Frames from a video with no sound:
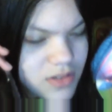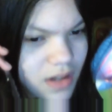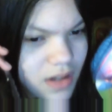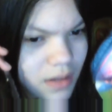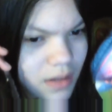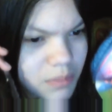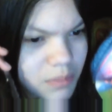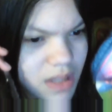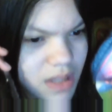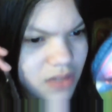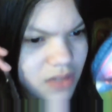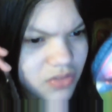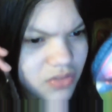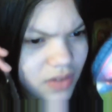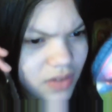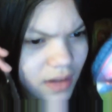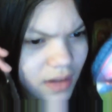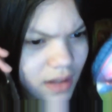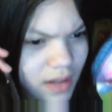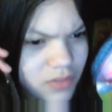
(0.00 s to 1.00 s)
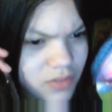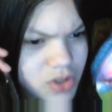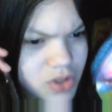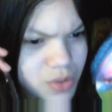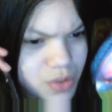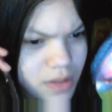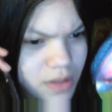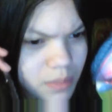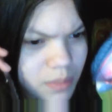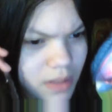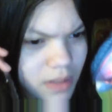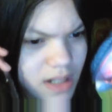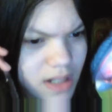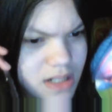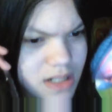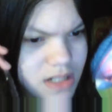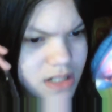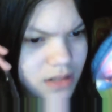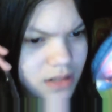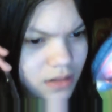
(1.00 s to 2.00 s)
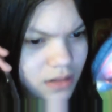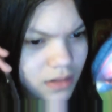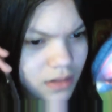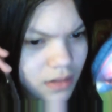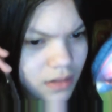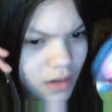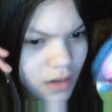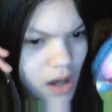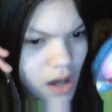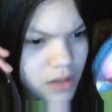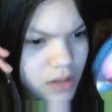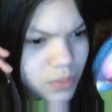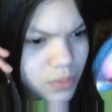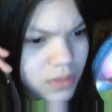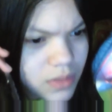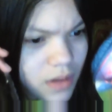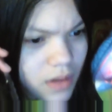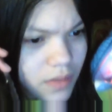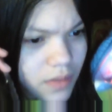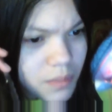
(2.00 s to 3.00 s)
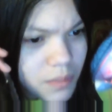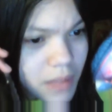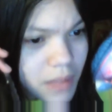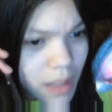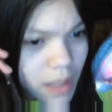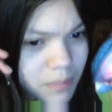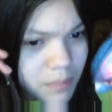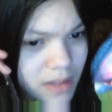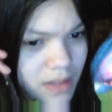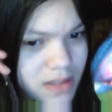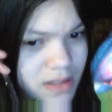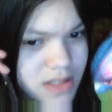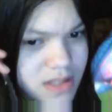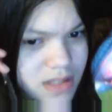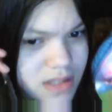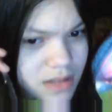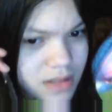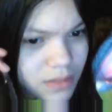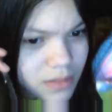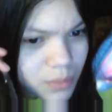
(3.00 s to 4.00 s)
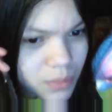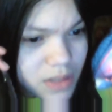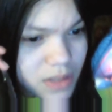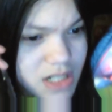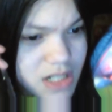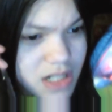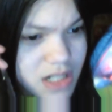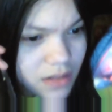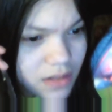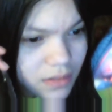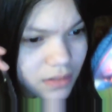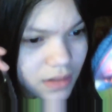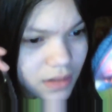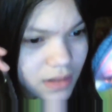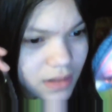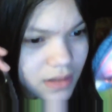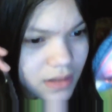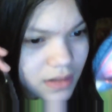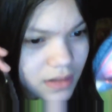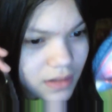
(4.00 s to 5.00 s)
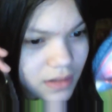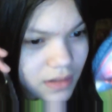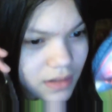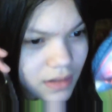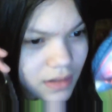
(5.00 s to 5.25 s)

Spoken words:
Telling me he fell out of a tree branch onto another mailman's windshield and